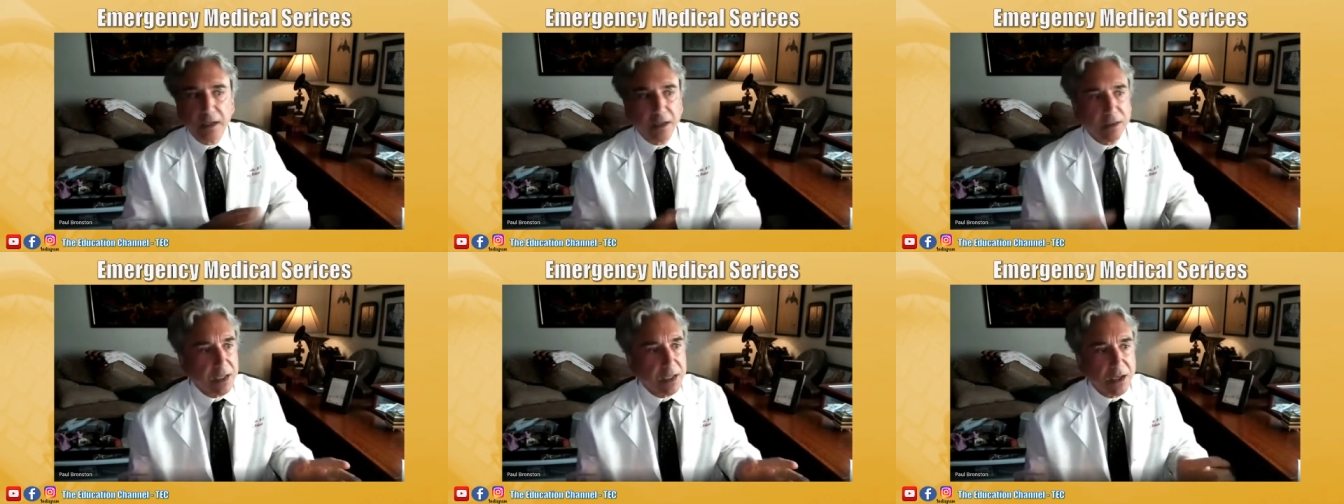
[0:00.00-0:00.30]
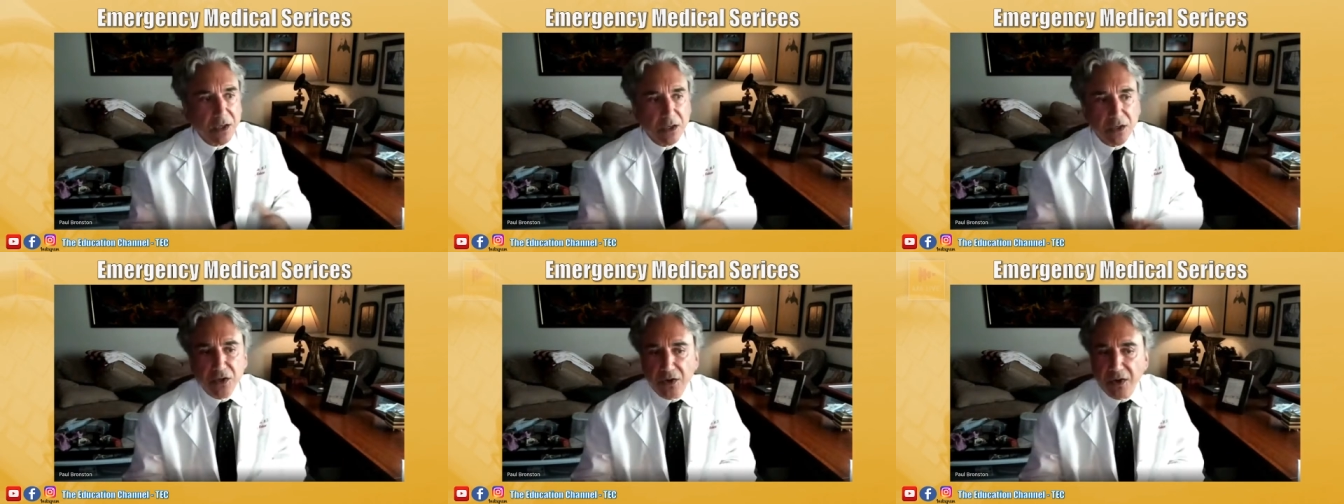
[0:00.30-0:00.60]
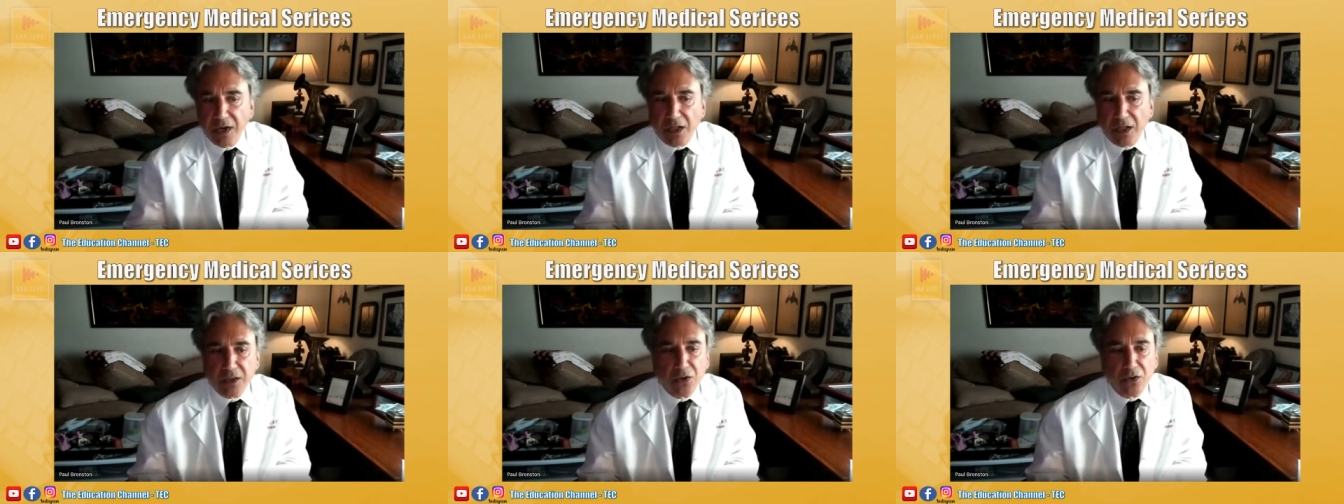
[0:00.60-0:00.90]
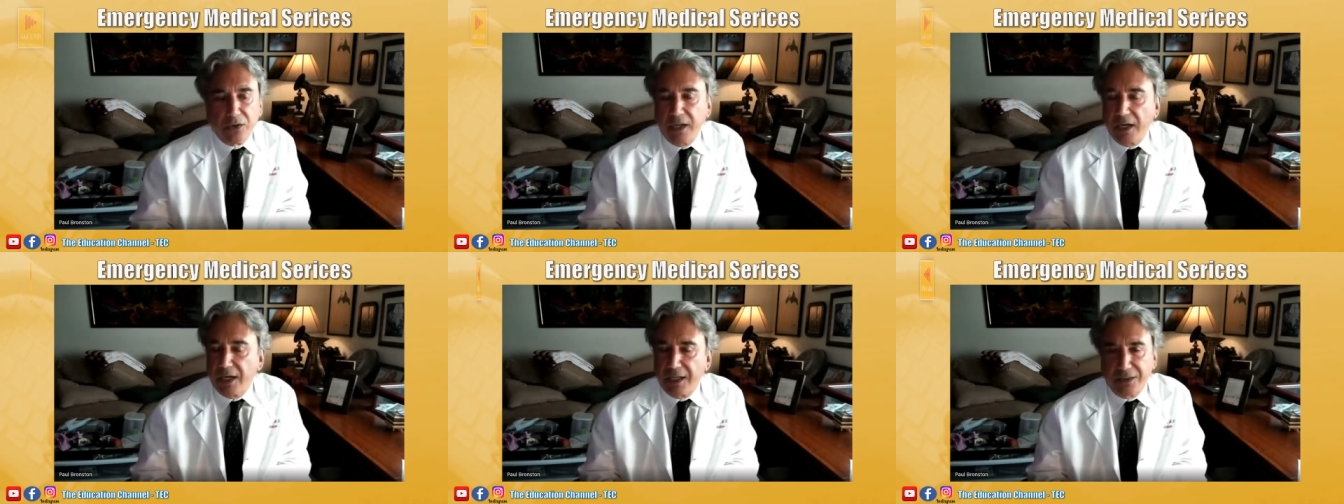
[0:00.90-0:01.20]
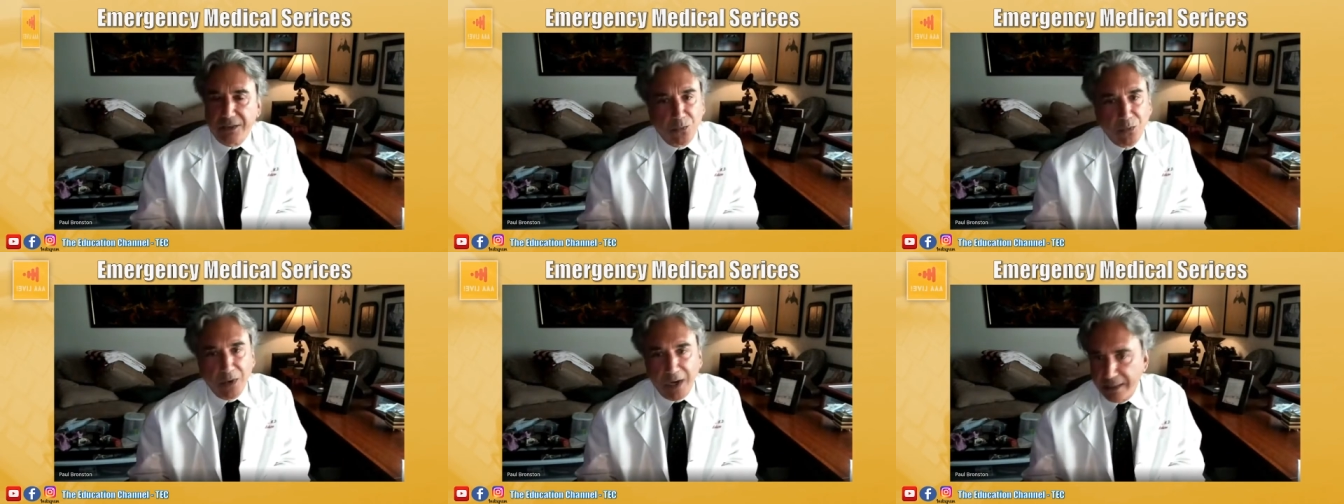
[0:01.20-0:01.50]
then you're not looking at
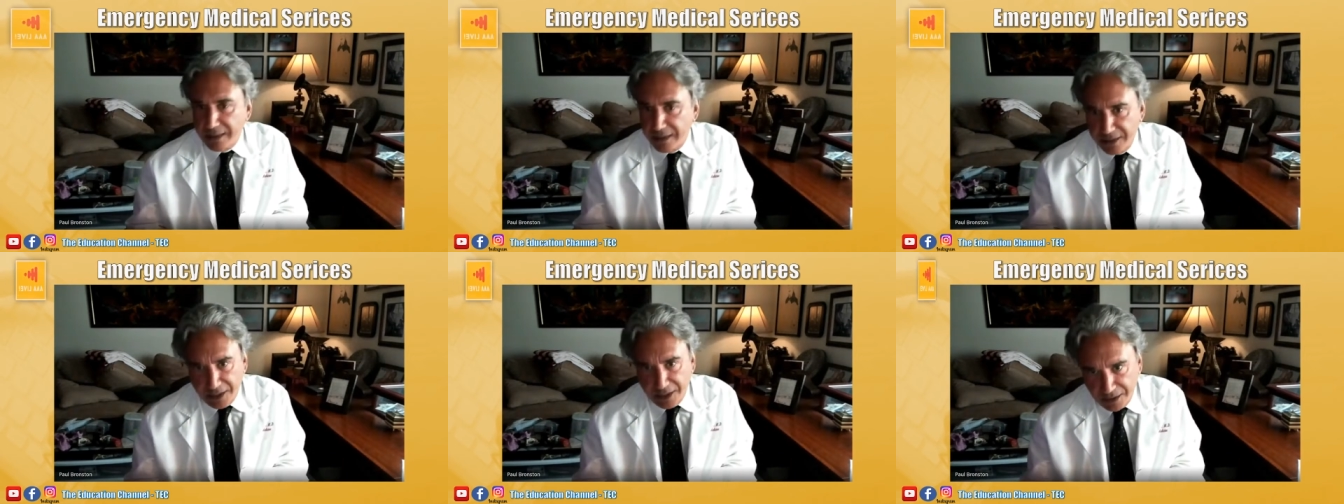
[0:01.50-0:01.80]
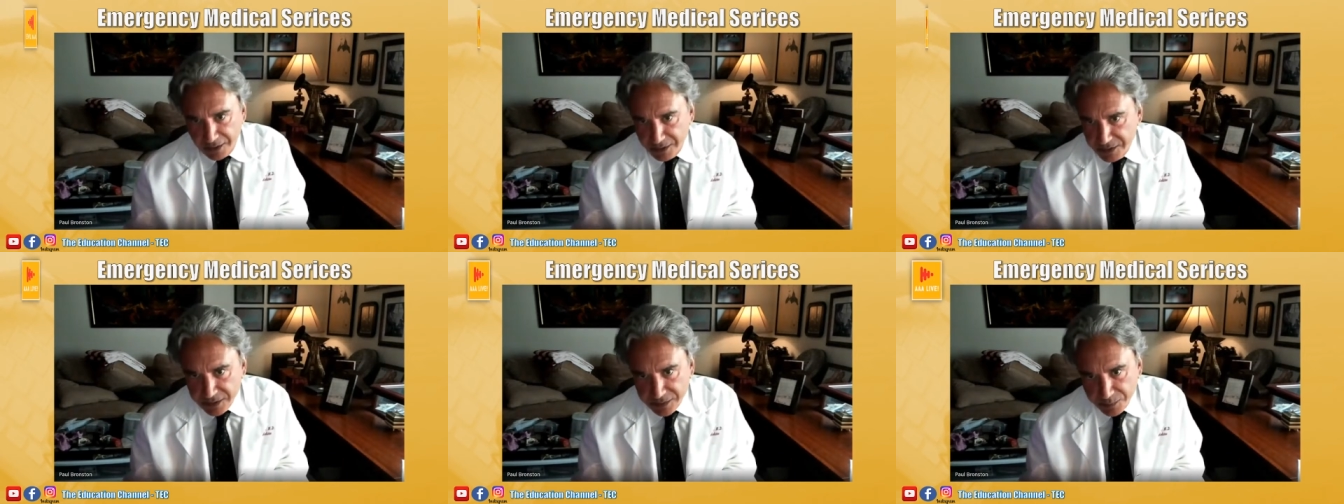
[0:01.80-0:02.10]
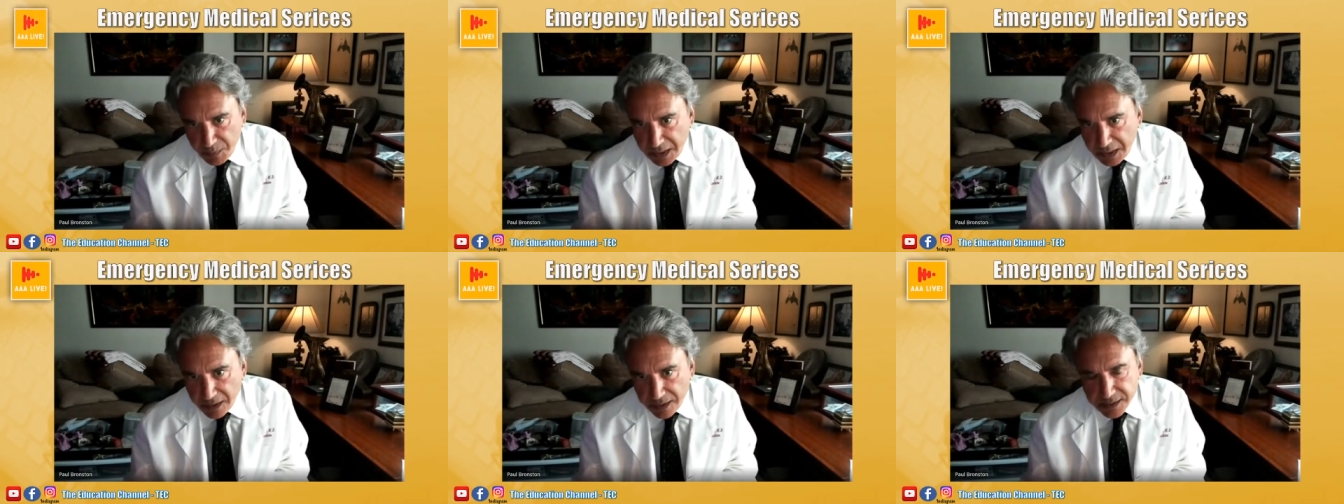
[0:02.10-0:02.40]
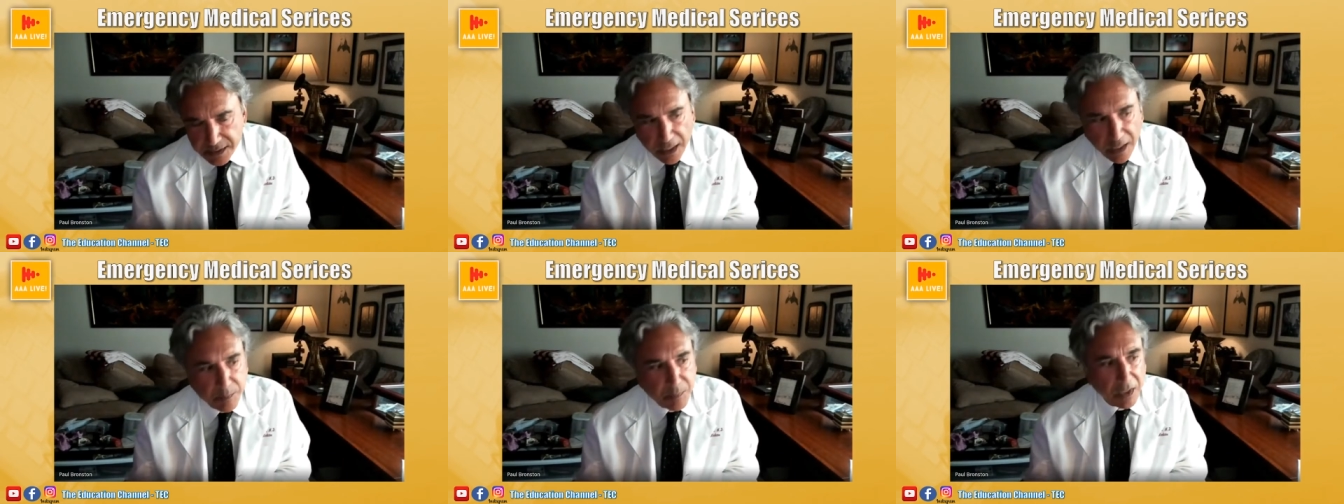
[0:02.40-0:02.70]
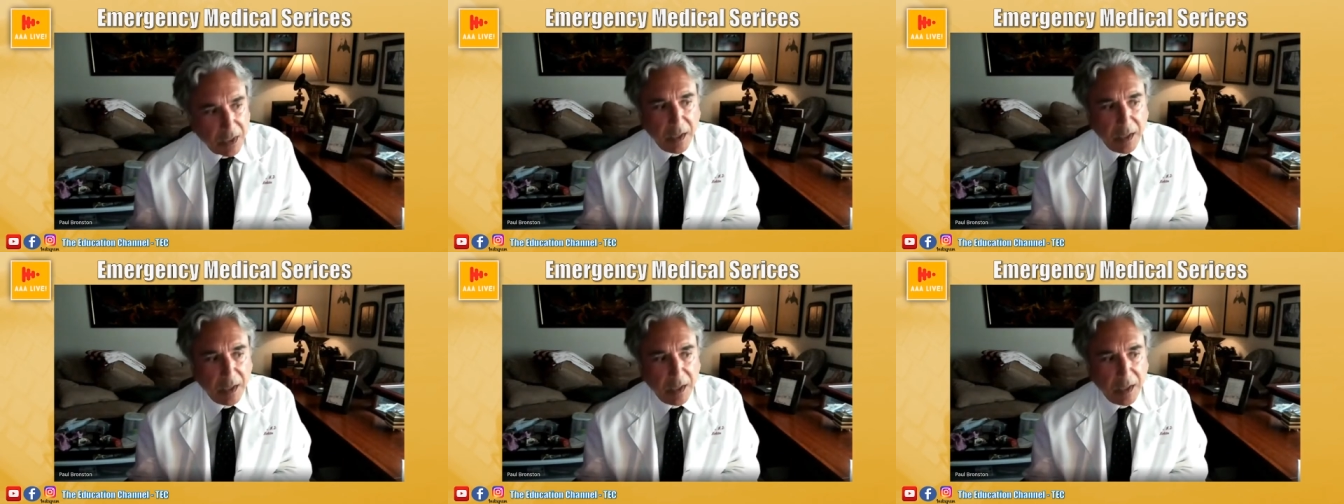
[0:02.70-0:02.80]
the right things. Because I'm